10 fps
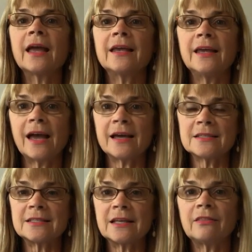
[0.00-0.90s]

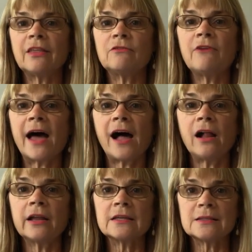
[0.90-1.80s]
Yes, the
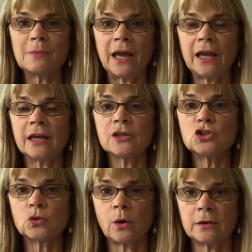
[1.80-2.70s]
vowel is making a
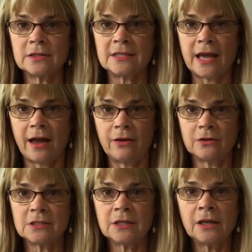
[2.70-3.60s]
short
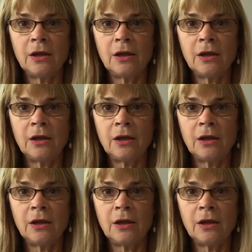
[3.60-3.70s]
sound.